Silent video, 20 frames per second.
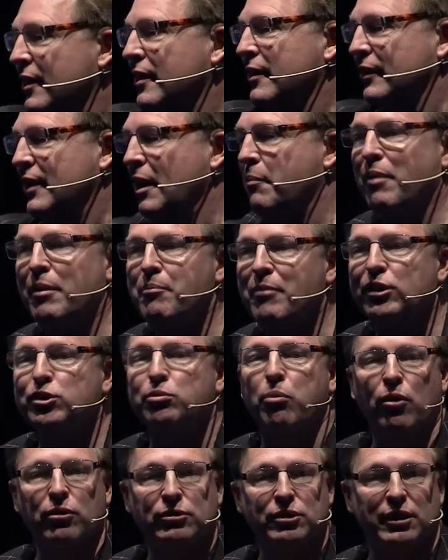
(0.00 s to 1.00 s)
they'd be much
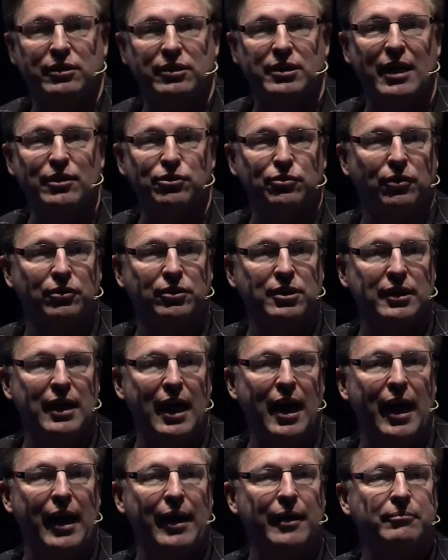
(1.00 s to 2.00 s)
more successful
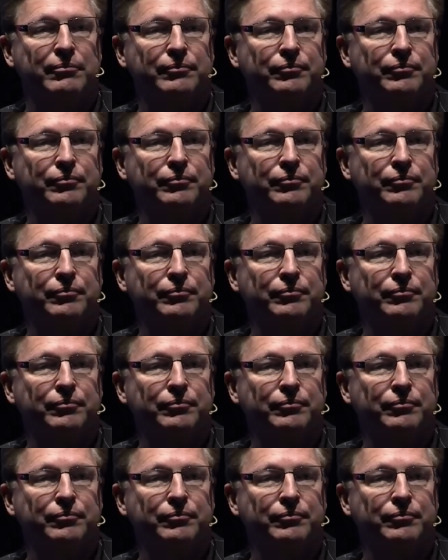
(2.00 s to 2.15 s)
today.